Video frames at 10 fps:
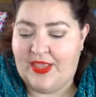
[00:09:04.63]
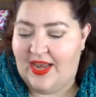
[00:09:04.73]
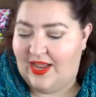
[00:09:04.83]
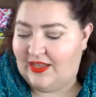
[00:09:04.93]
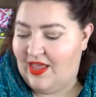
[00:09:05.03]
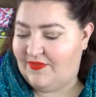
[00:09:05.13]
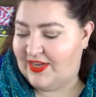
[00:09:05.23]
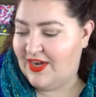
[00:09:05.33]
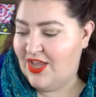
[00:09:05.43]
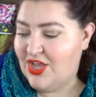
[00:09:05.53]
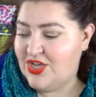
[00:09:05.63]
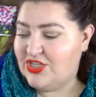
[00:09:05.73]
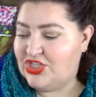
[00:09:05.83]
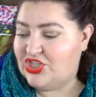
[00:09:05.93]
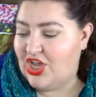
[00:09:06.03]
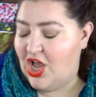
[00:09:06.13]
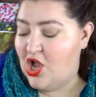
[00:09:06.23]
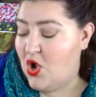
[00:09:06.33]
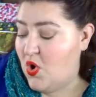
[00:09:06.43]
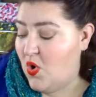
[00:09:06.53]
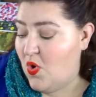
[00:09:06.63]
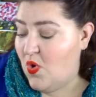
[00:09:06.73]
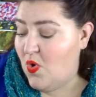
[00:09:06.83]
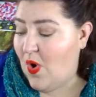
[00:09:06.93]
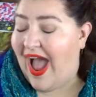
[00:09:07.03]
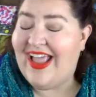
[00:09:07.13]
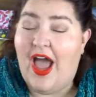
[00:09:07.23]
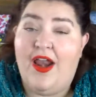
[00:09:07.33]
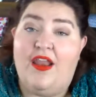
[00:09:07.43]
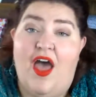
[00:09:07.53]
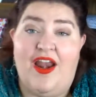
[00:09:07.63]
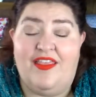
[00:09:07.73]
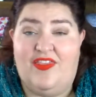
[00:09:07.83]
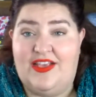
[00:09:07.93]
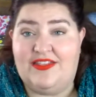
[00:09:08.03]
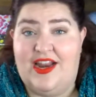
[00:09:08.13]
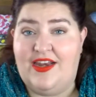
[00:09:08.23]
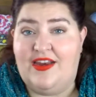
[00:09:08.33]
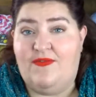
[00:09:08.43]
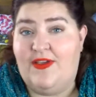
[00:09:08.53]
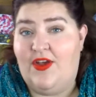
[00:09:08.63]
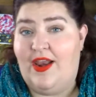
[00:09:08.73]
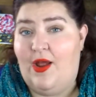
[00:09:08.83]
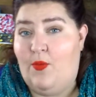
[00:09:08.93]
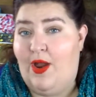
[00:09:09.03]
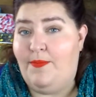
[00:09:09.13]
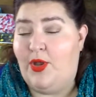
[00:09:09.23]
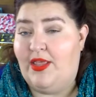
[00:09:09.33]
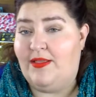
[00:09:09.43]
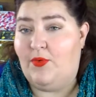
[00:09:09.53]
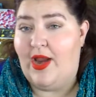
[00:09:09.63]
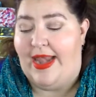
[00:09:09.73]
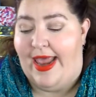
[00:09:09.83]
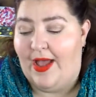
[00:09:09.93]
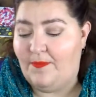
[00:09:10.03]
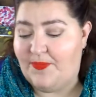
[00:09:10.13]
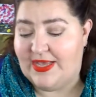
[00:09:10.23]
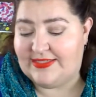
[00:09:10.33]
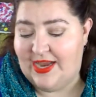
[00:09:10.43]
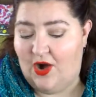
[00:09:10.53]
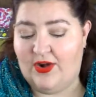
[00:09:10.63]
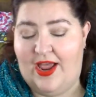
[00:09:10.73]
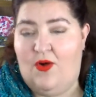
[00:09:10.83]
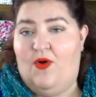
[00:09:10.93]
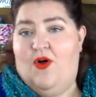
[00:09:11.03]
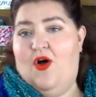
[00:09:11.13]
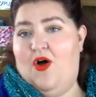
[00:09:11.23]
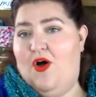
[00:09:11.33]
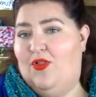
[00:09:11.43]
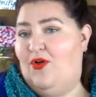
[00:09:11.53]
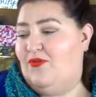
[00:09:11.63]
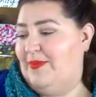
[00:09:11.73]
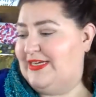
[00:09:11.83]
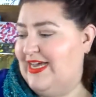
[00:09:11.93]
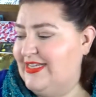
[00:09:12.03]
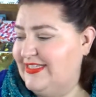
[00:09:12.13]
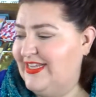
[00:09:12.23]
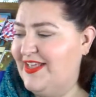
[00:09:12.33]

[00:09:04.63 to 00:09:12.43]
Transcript: And I love it. So I got a lot of things that I need to figure out where I'm putting them right now because they are now all over my desk.